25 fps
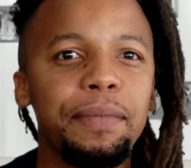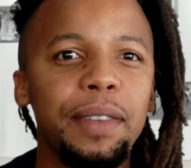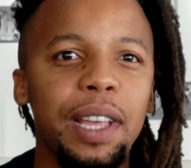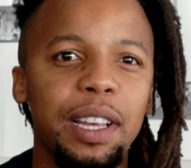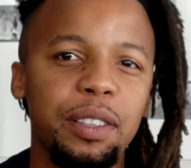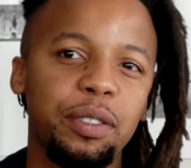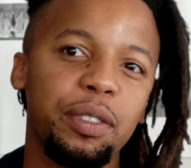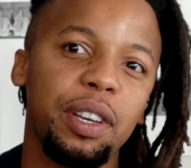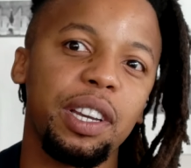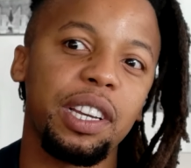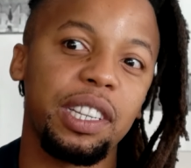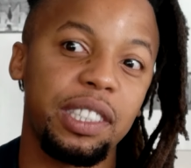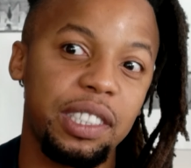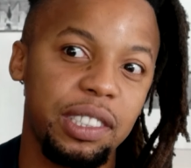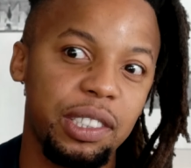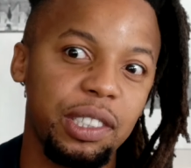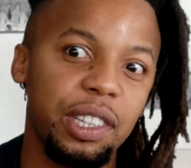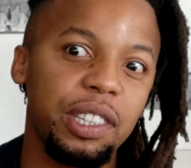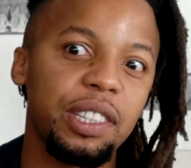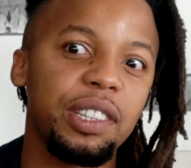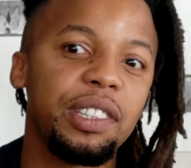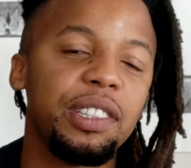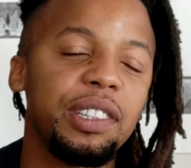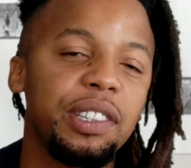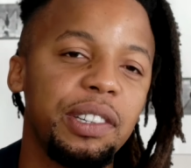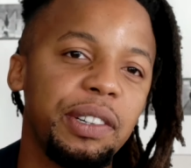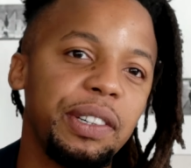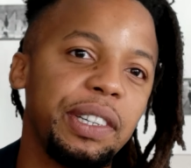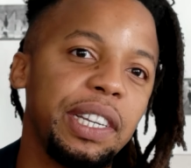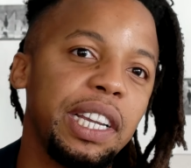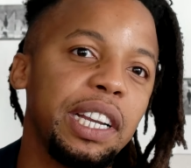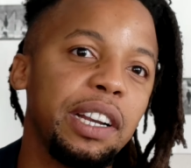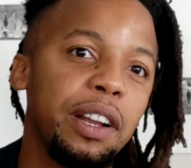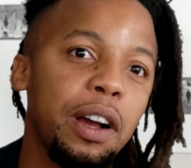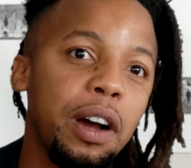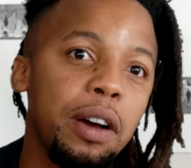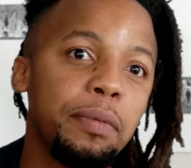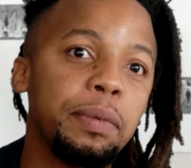And so I started to
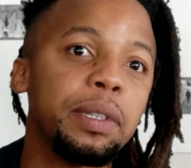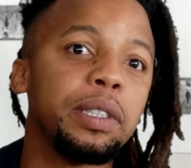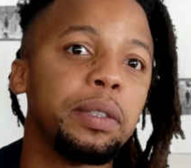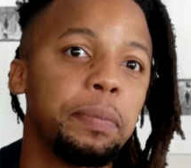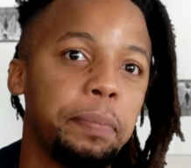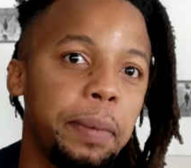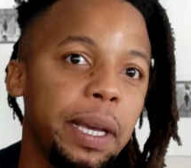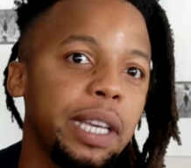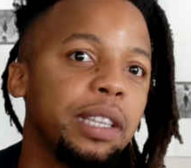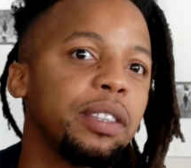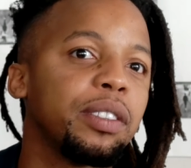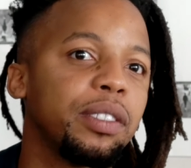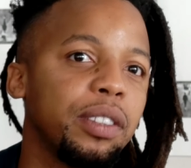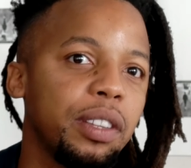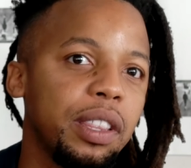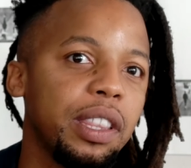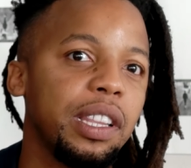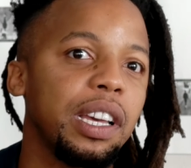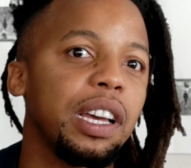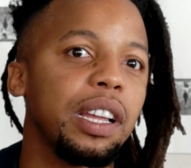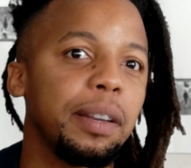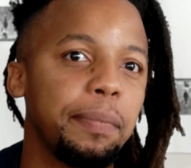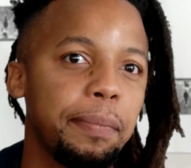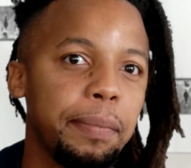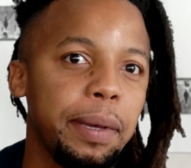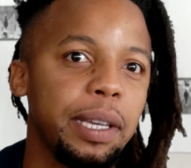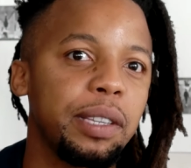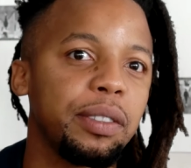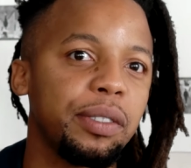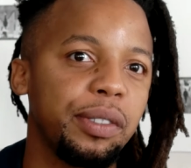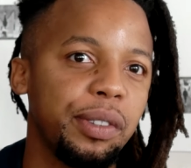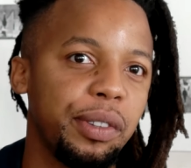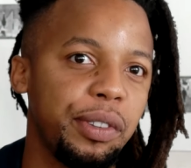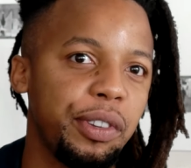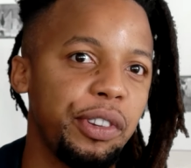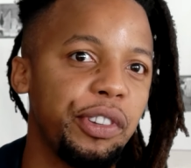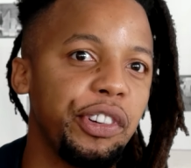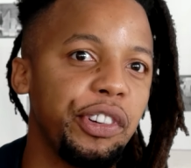create garments based on that, based on